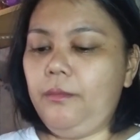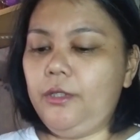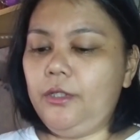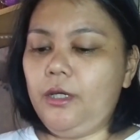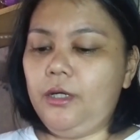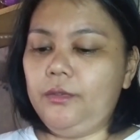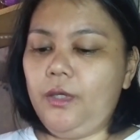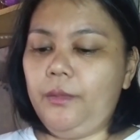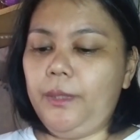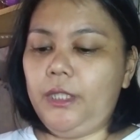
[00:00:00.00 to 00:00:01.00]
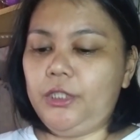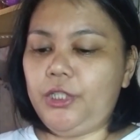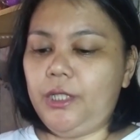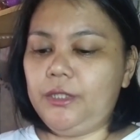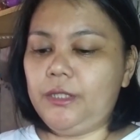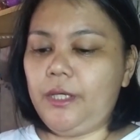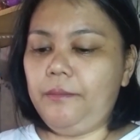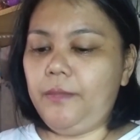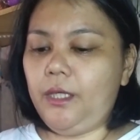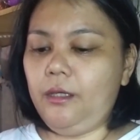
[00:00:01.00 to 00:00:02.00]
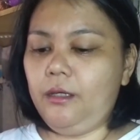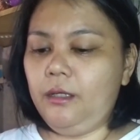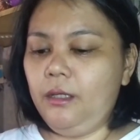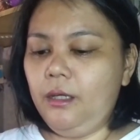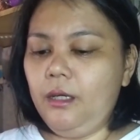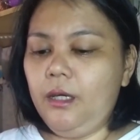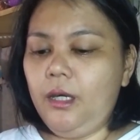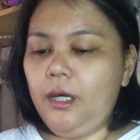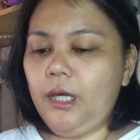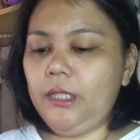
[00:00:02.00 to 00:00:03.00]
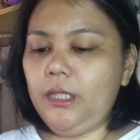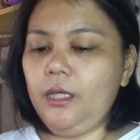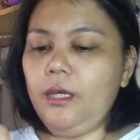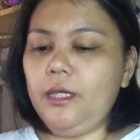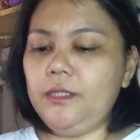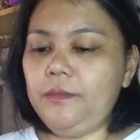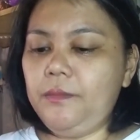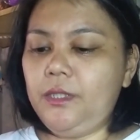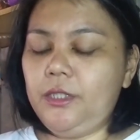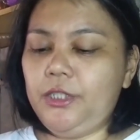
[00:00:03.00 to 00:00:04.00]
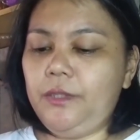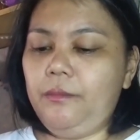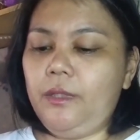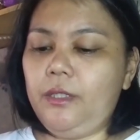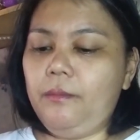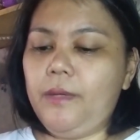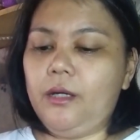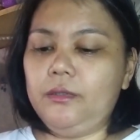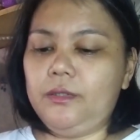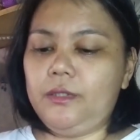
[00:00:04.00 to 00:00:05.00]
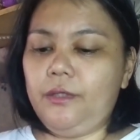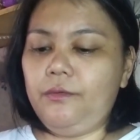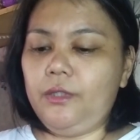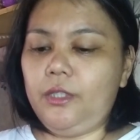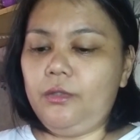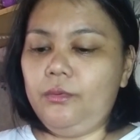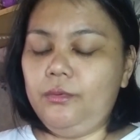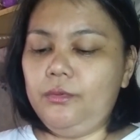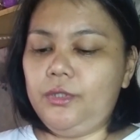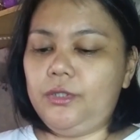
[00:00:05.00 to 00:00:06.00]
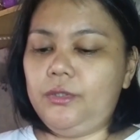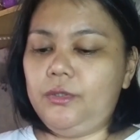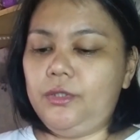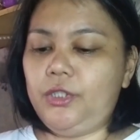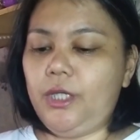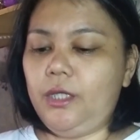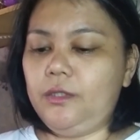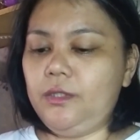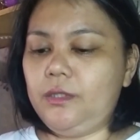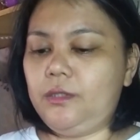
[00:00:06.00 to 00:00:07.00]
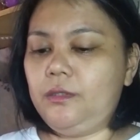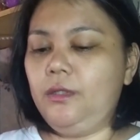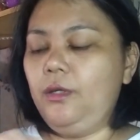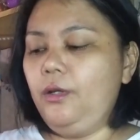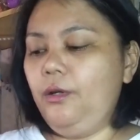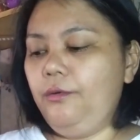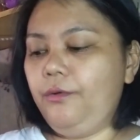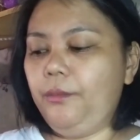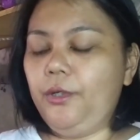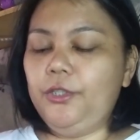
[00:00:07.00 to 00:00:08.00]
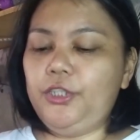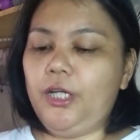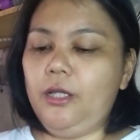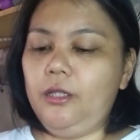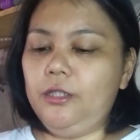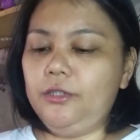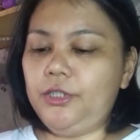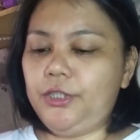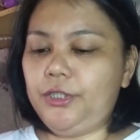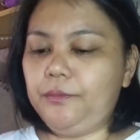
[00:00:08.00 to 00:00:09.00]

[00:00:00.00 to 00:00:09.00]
gonna count how many chains I make. I think Esme, she made about 72 chains from her challenge.